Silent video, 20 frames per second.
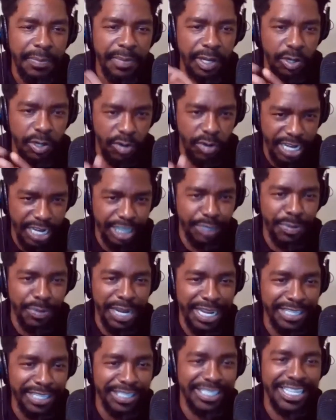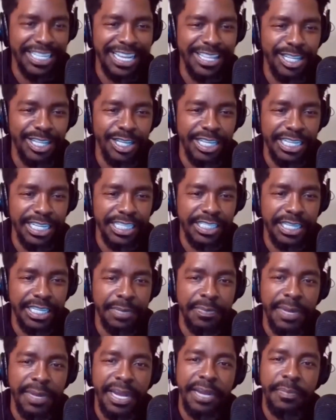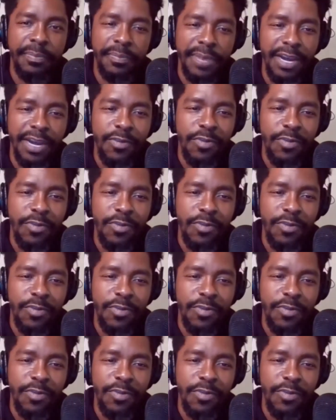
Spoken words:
middle-aged man to say the least, and my